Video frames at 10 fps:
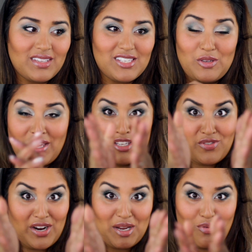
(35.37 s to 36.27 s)
So thanks
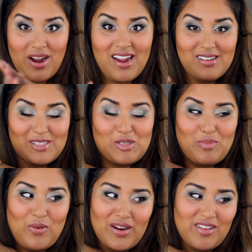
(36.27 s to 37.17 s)
for any prayers and
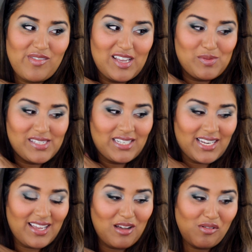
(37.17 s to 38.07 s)
support you guys have been
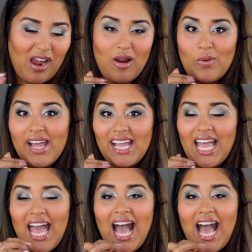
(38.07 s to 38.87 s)
sending out our way.